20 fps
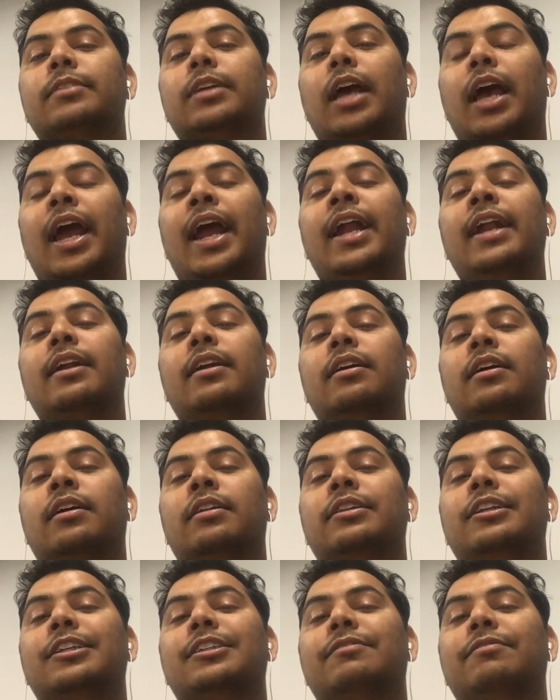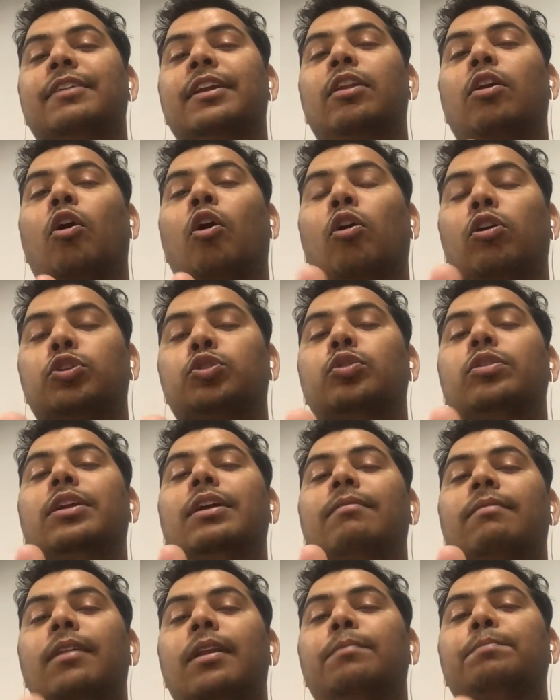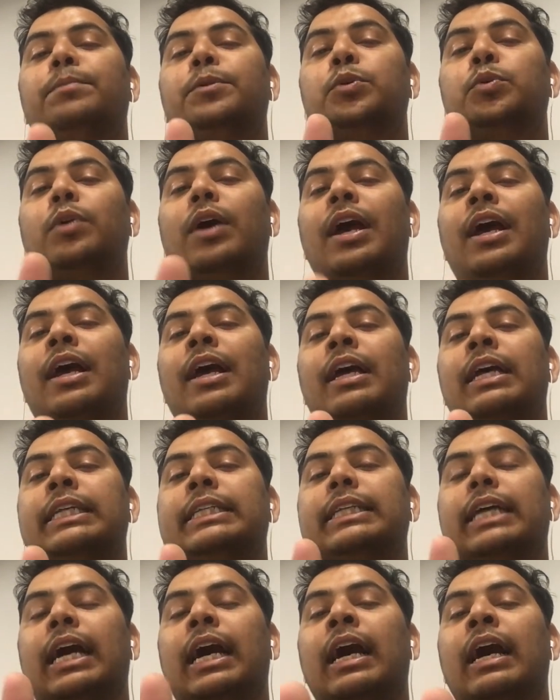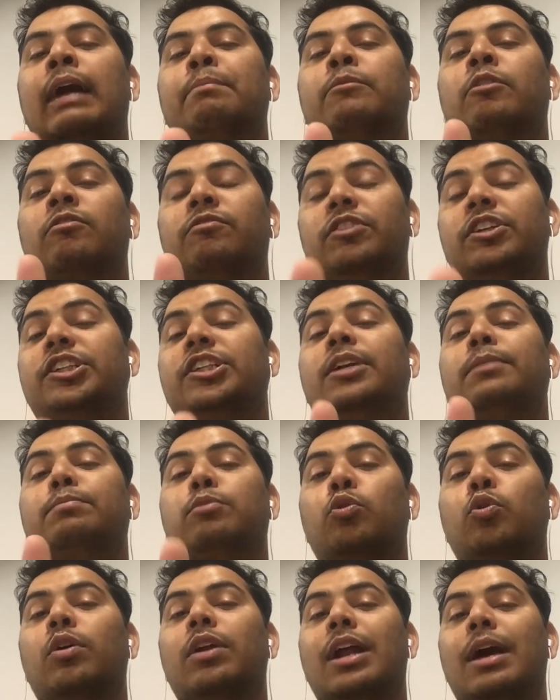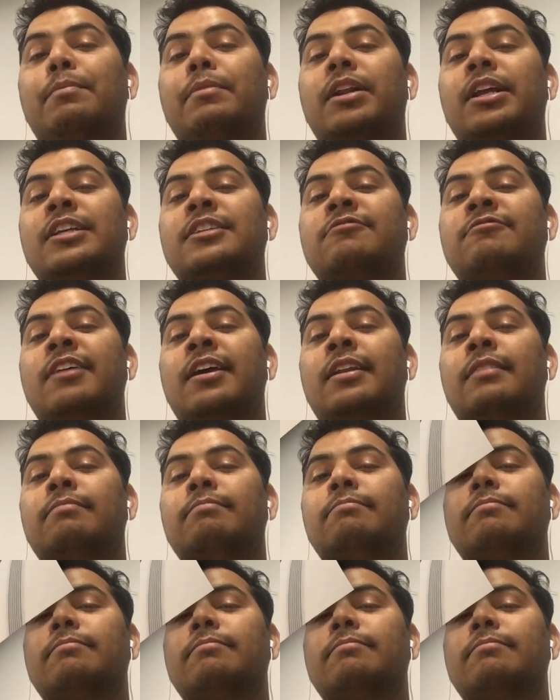And this will also develop you as a proficient programmer as well.